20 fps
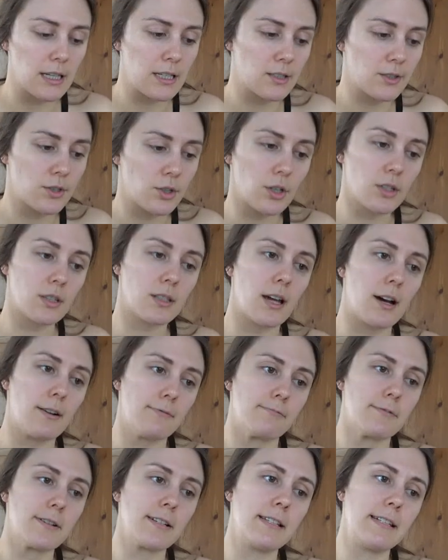is just a
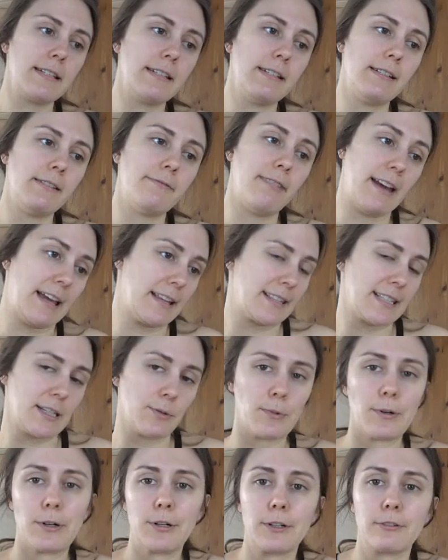really fancy
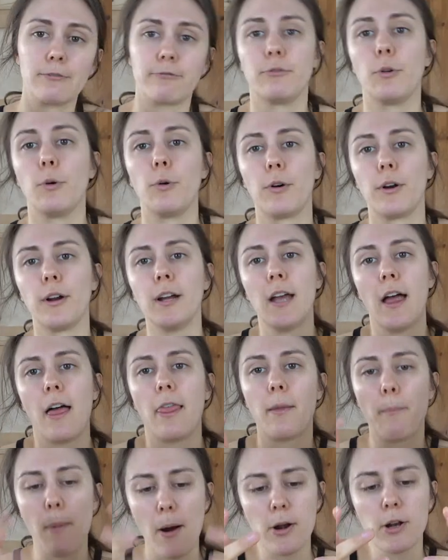word for
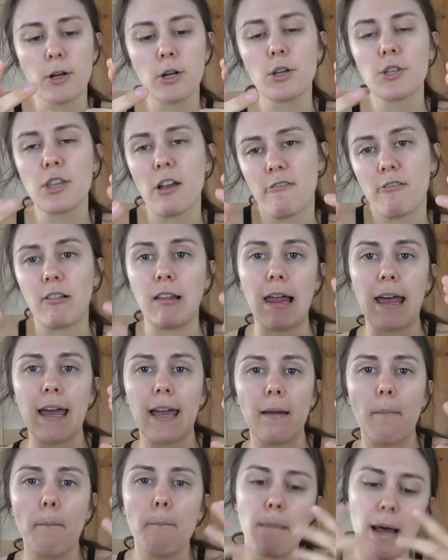the particles of
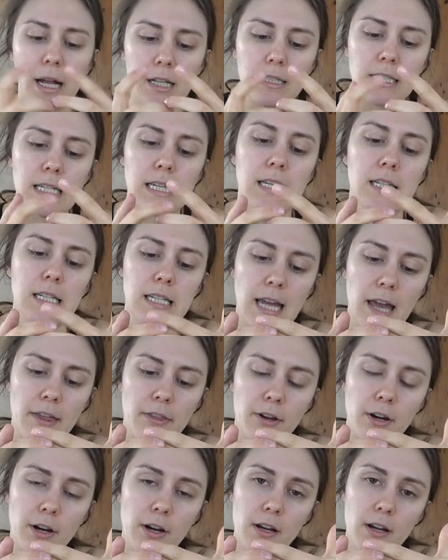clay melting
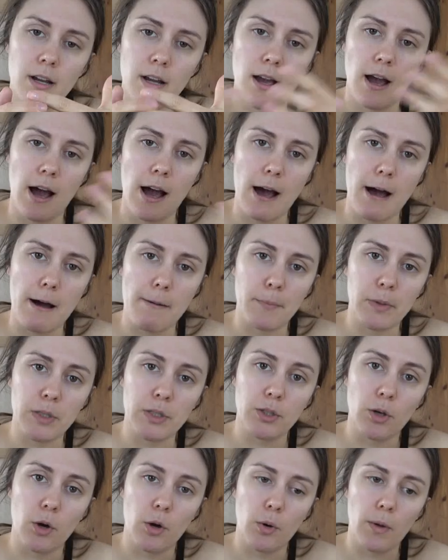together. Um,
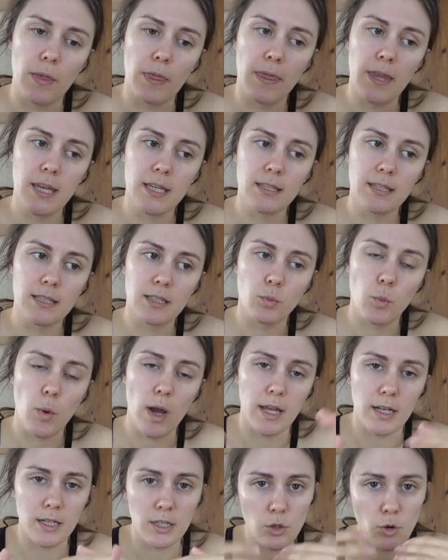so this is
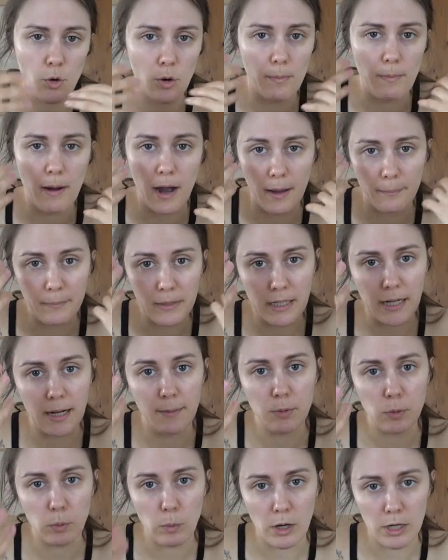when your pot
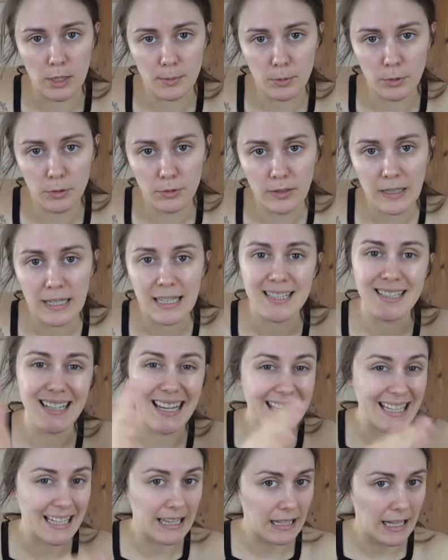becomes waterproof. It's
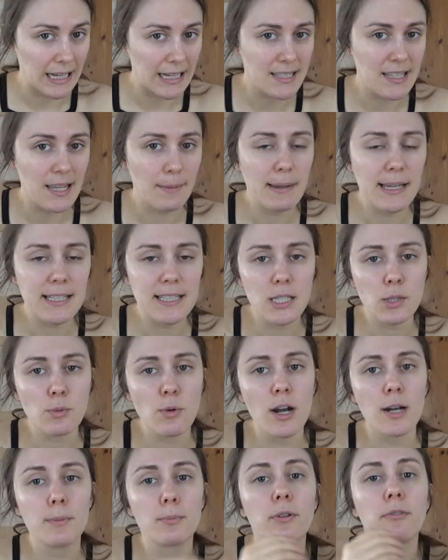not the glaze that makes it
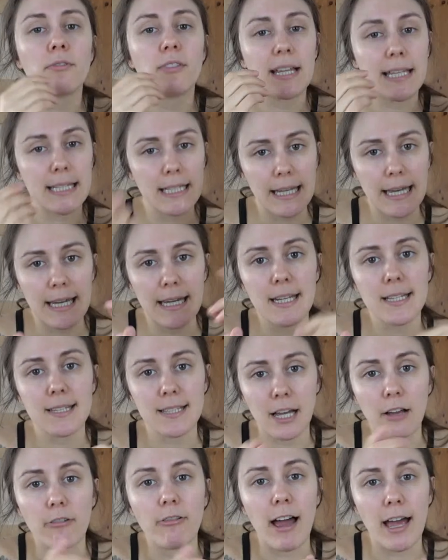waterproof, the clay
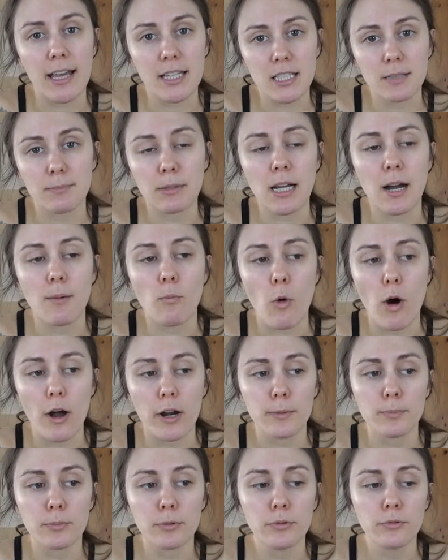itself has to become
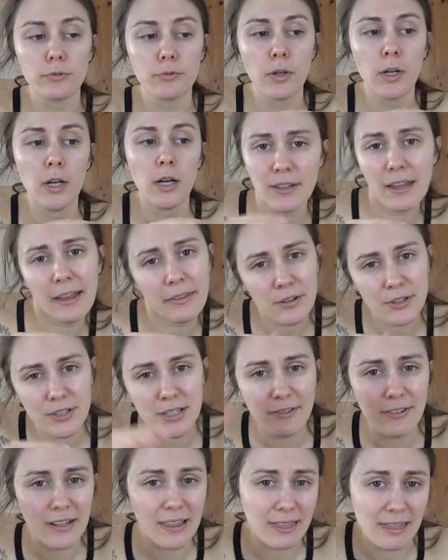waterproof. And there's
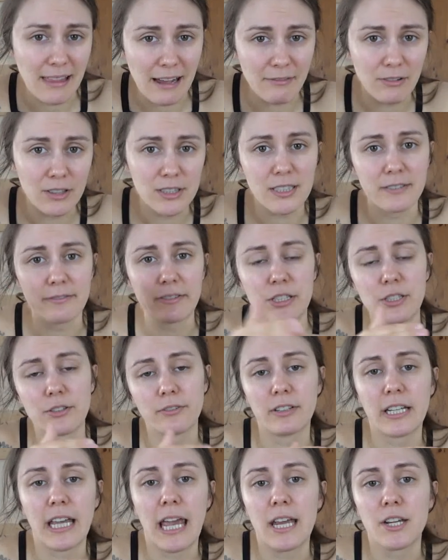different levels of
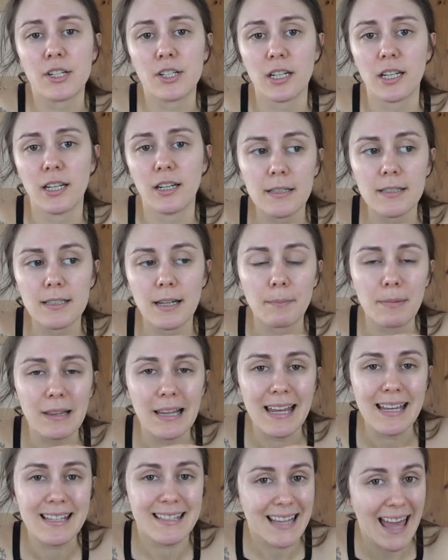vitrification. Some
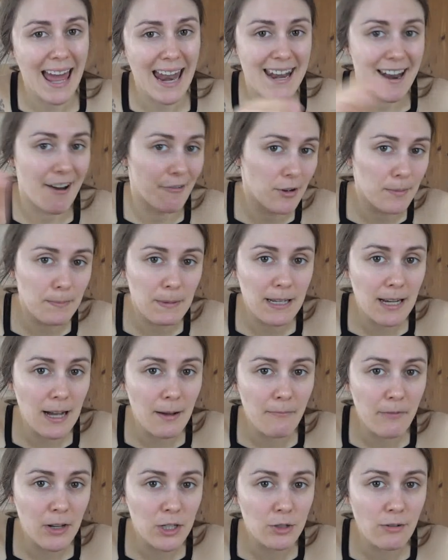clays can never
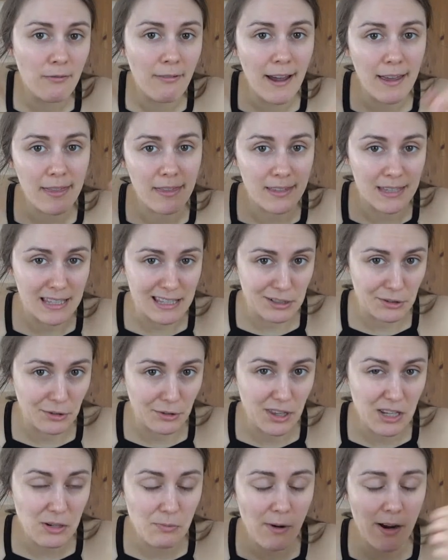become vitrified. This is
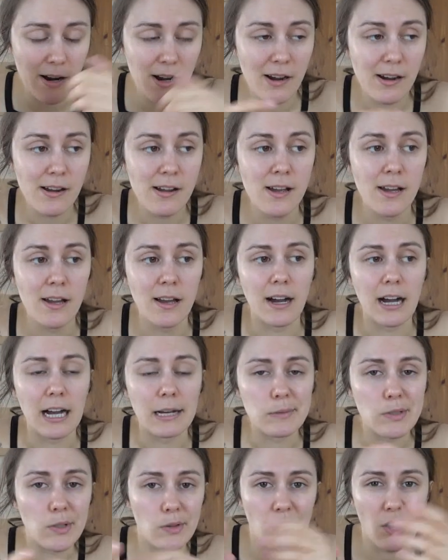earthenware,
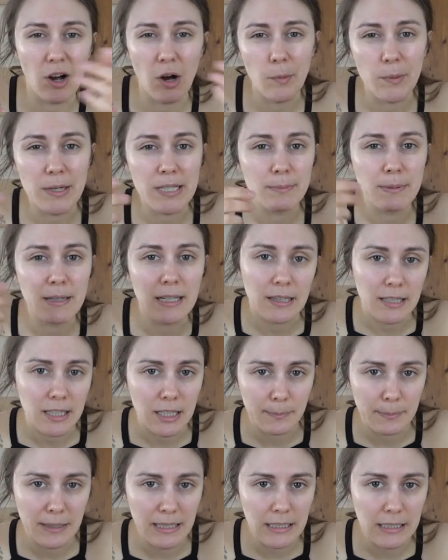um, so they'll always be a
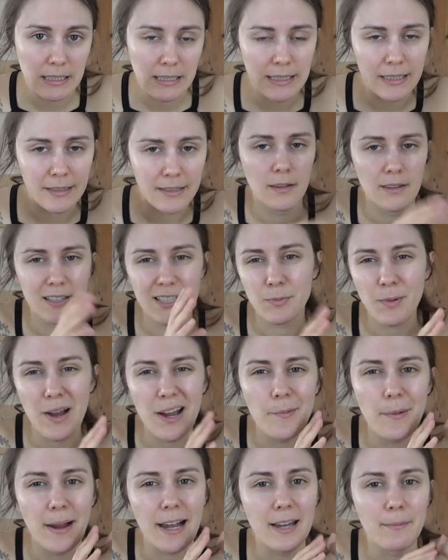little bit leaky. This is why
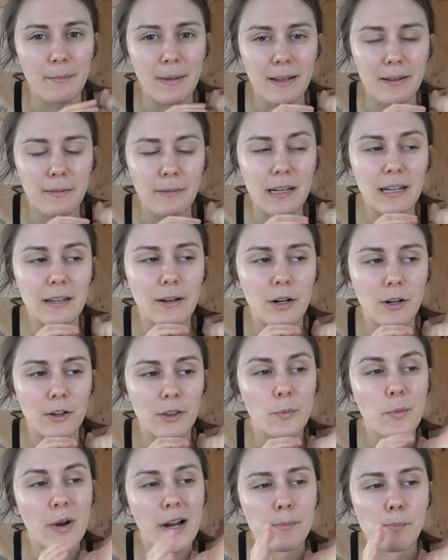I recommend
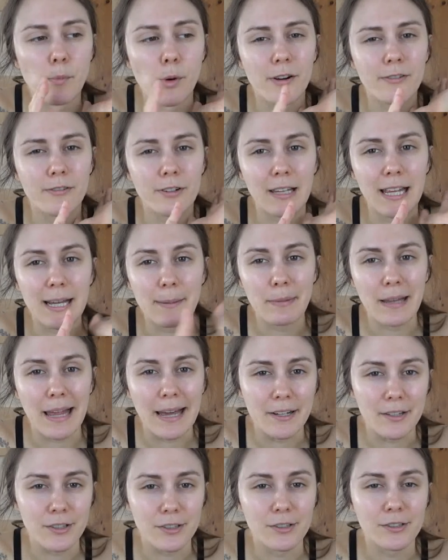earthenware more for like
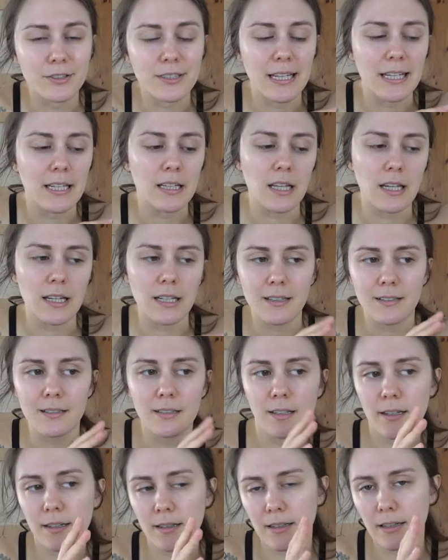planters and like
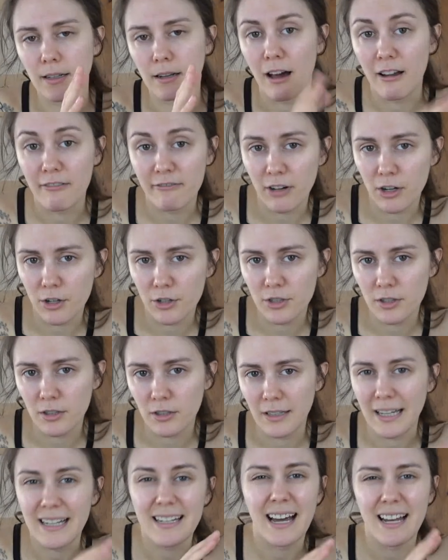
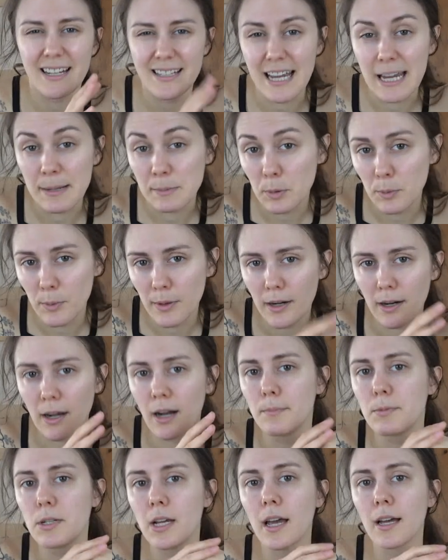non-functional, like non-tableware
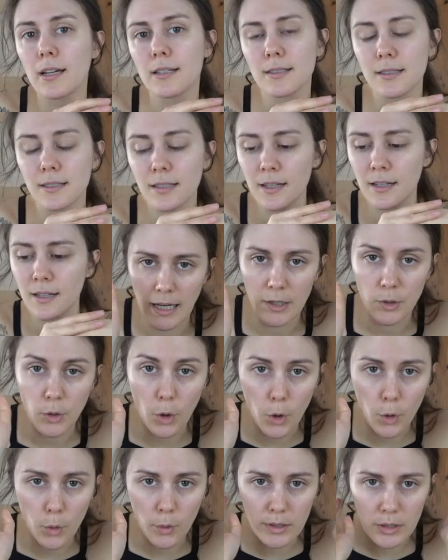objects. And
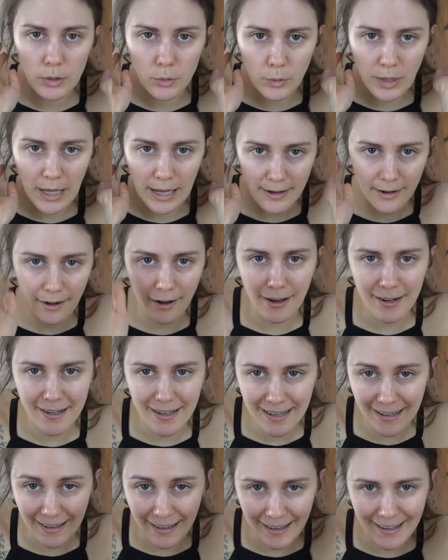no, you cannot,
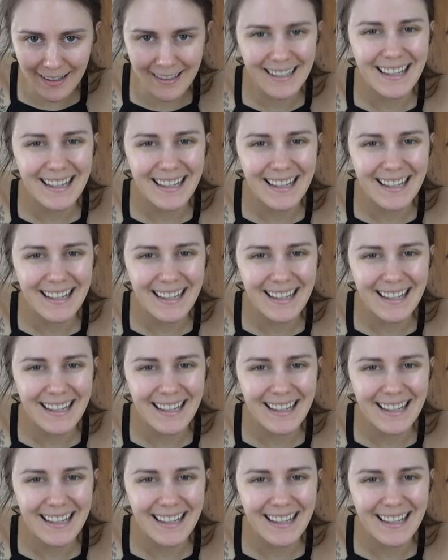again,